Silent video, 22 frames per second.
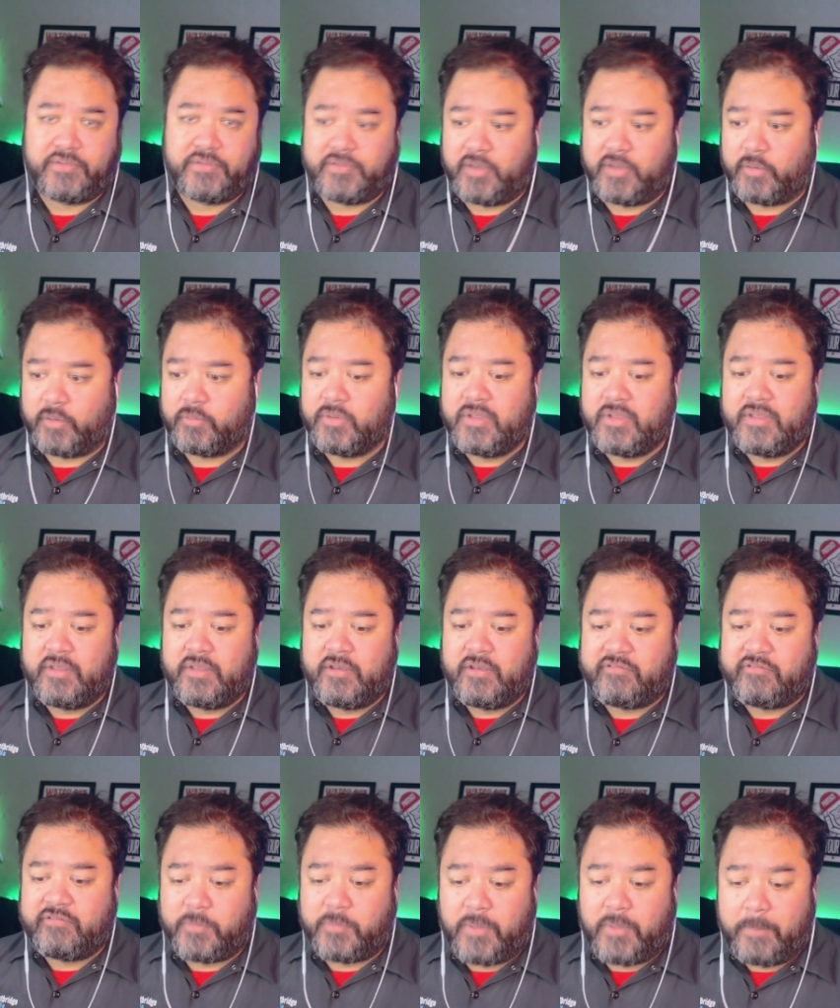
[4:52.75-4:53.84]
So,
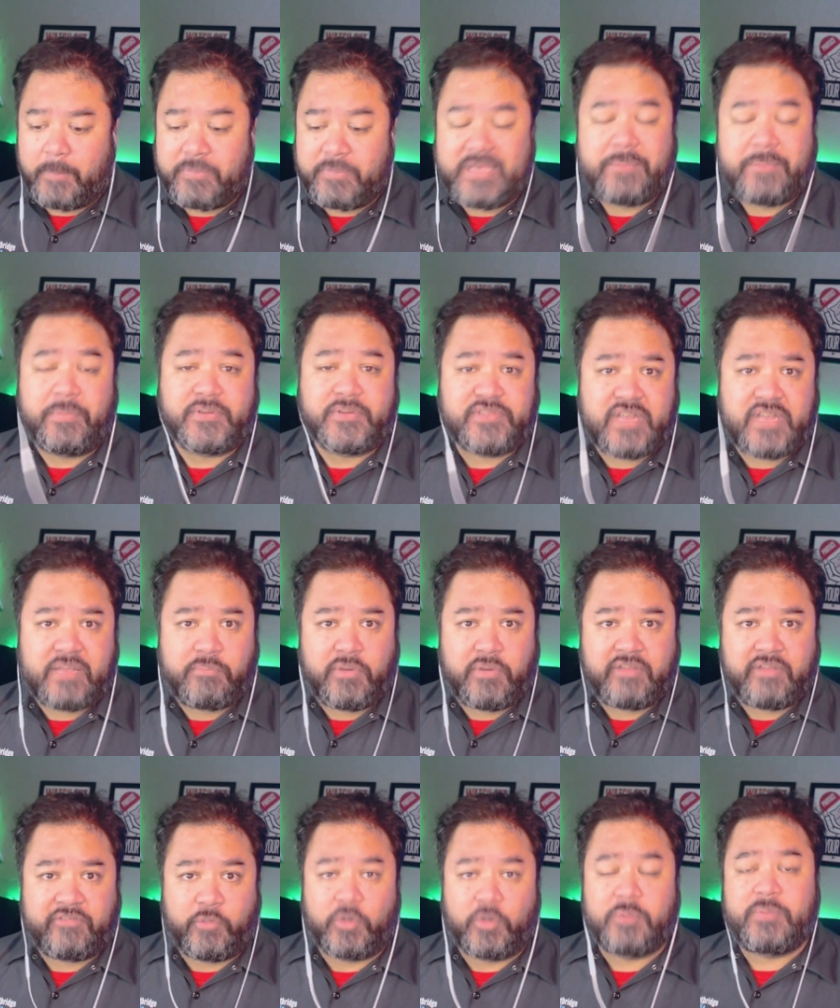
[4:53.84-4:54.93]
from a people standpoint,
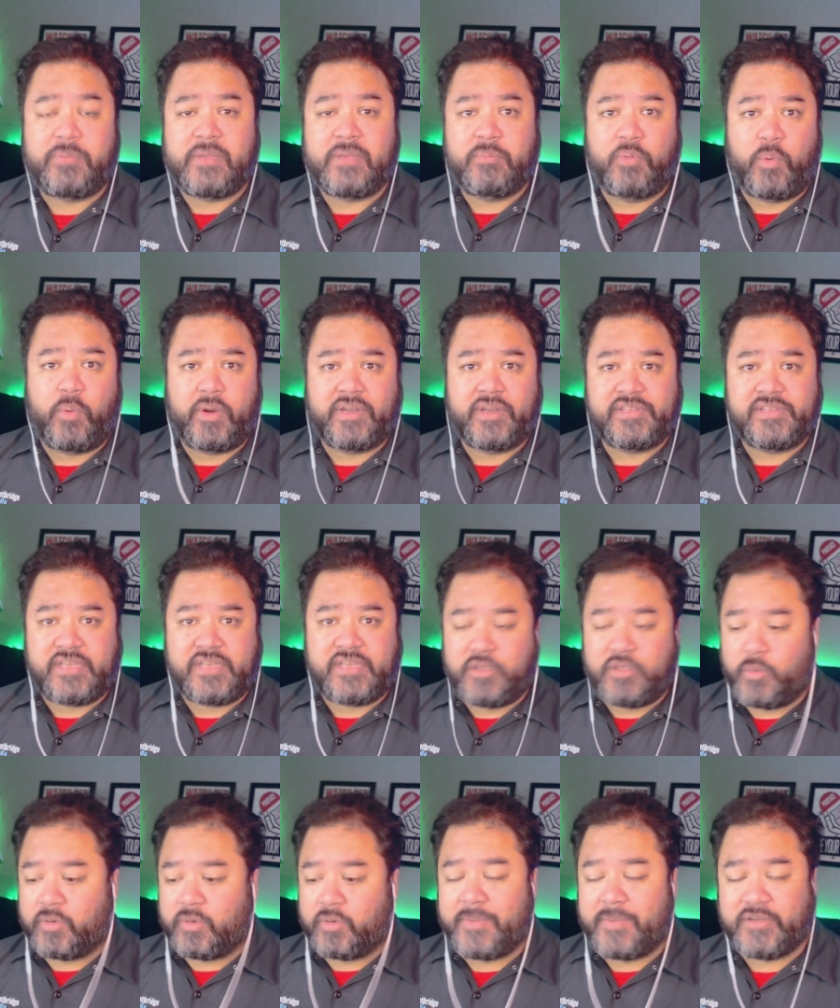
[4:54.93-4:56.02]
for what people want to see,
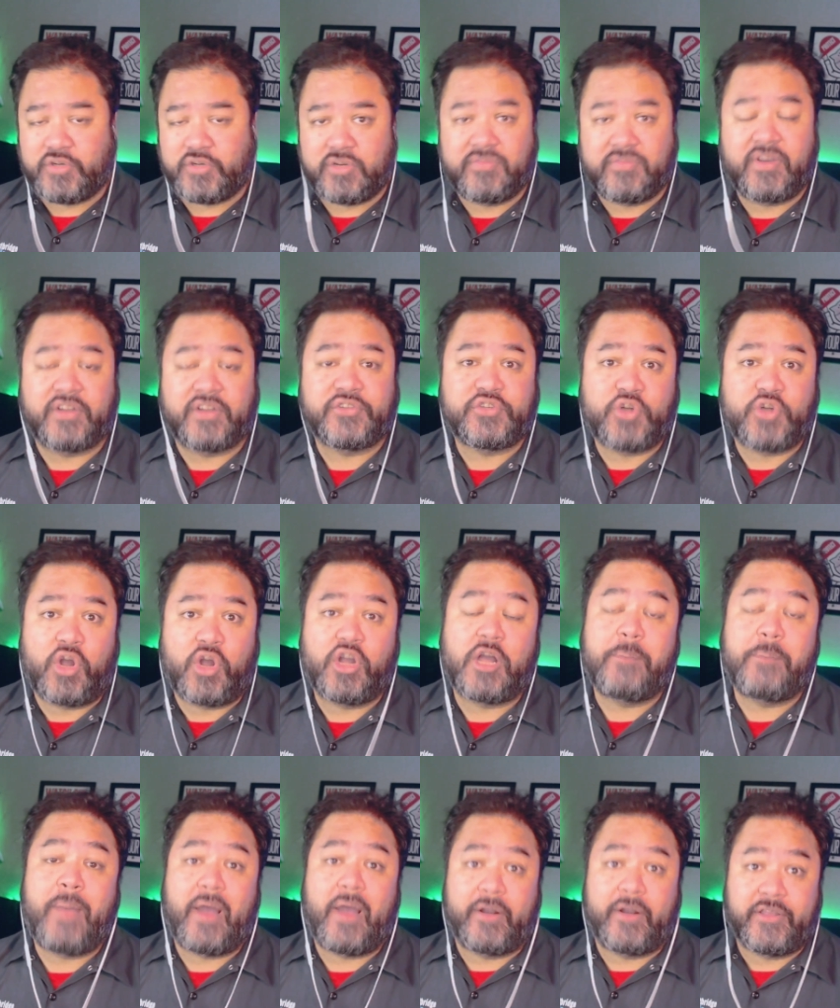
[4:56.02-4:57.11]
you want to make sure you've got a strong
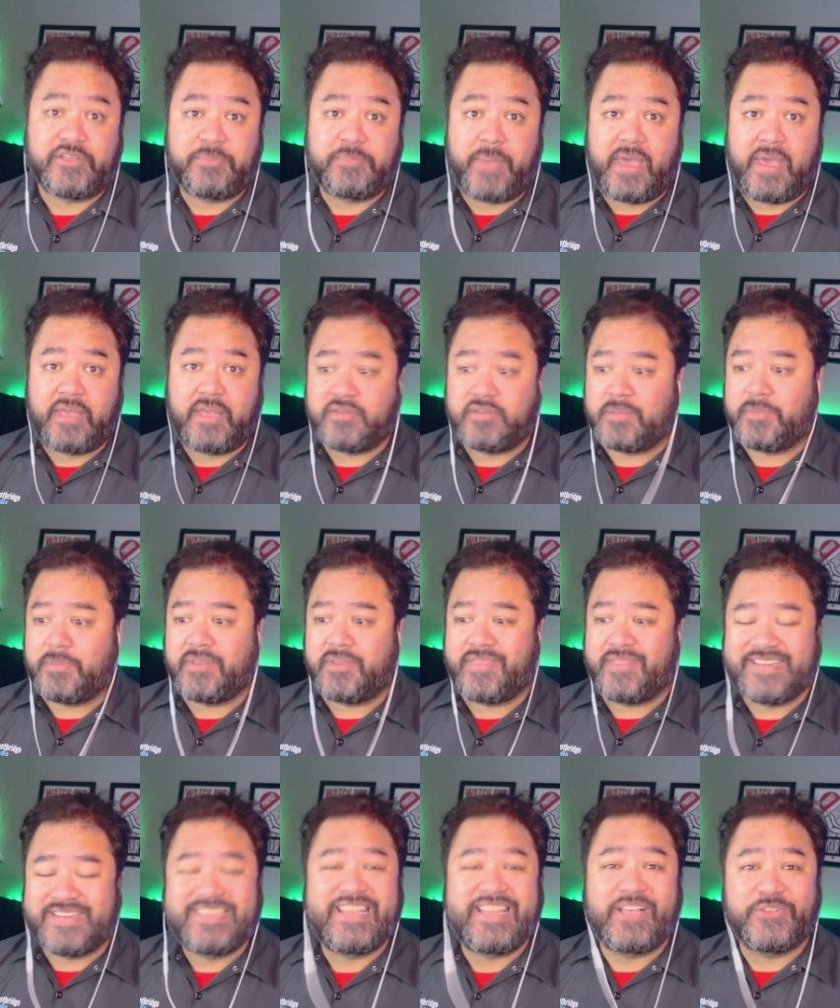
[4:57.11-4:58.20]
About Us page, something
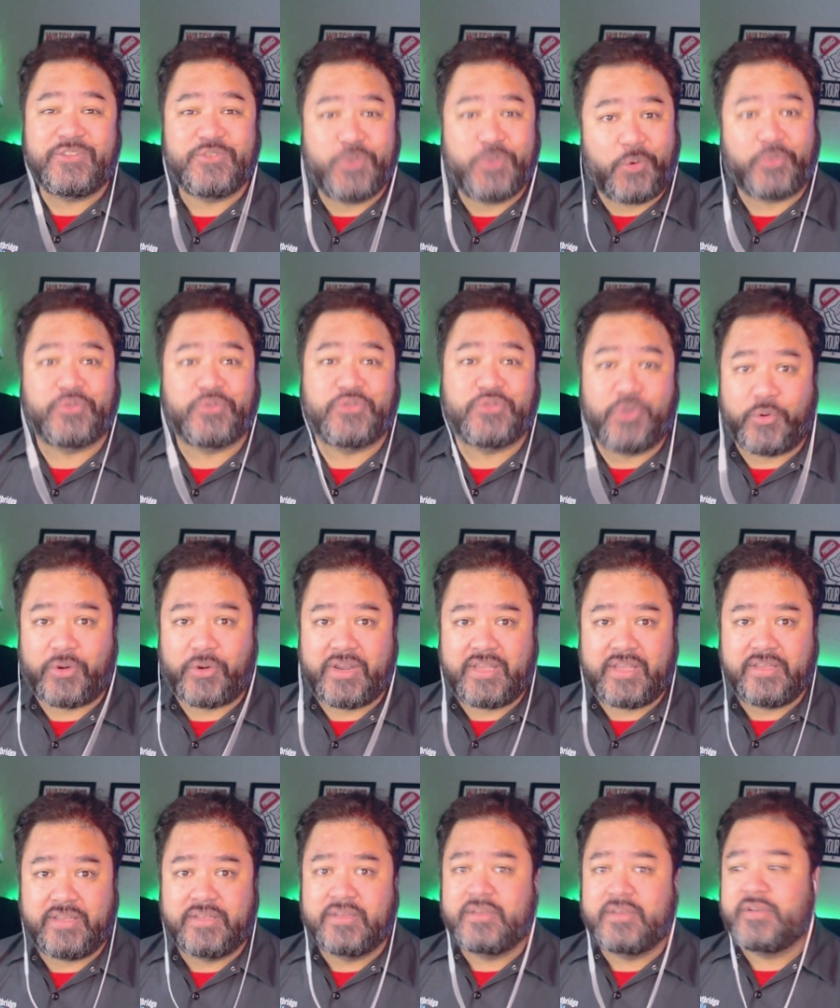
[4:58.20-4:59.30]
that tells your
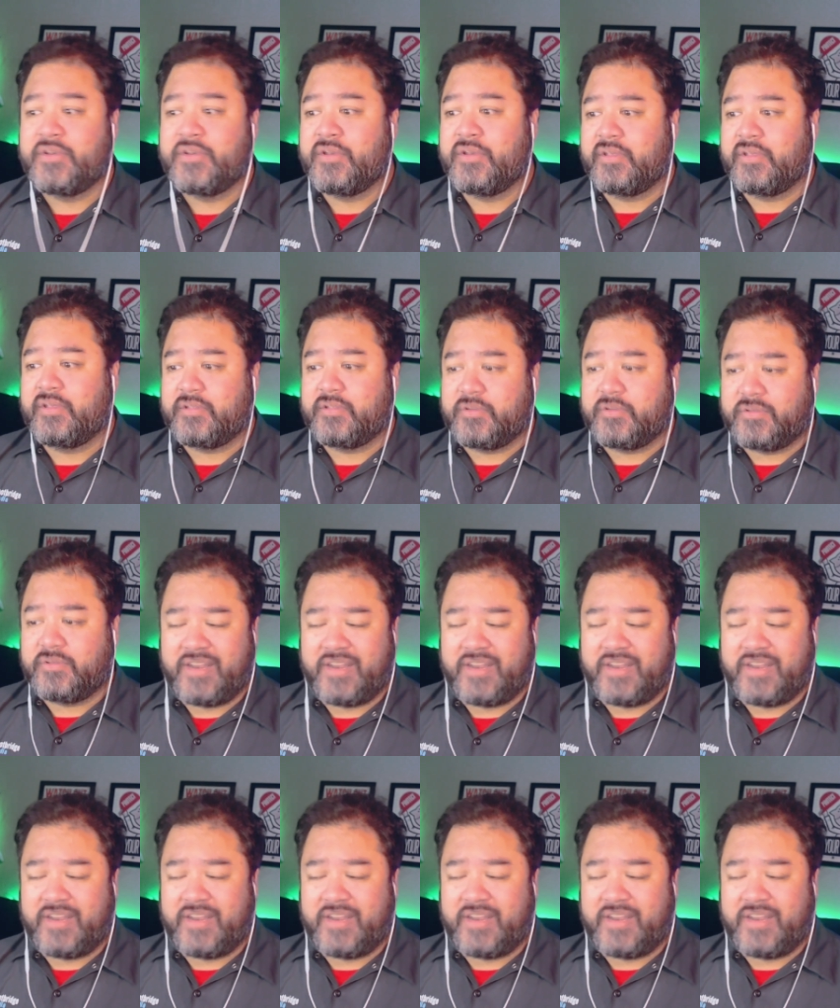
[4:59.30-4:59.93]
story. It